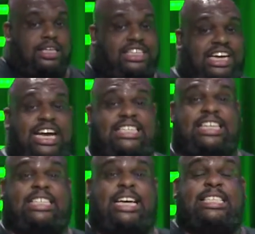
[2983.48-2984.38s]

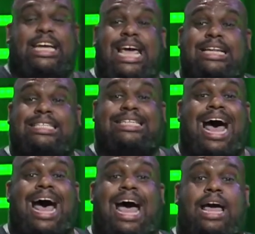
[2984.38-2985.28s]
Jesus is
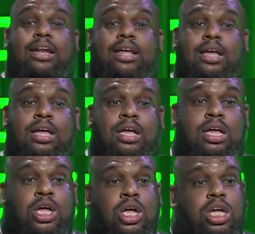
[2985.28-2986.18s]
inside
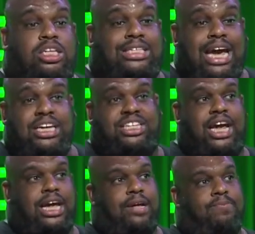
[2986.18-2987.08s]

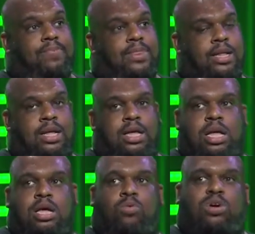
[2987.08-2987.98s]
teaching.
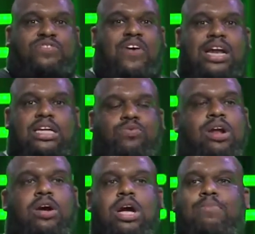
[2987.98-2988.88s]
What's funny is we
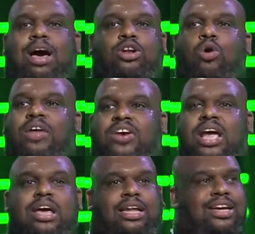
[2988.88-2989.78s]
don't hear about no other
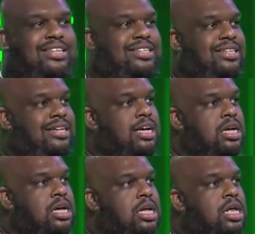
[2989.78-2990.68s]
healings.
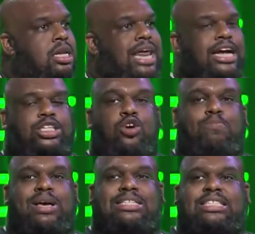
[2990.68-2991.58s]
They too
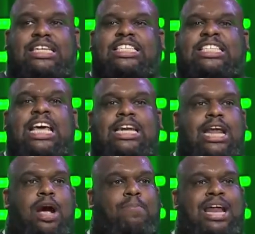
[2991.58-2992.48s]
busy just sitting
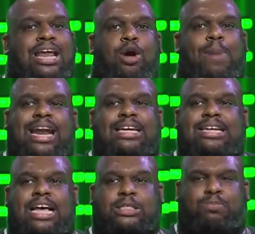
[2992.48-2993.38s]
there, but ain't nobody
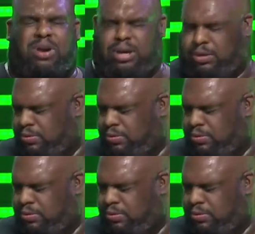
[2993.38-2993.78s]
desperate.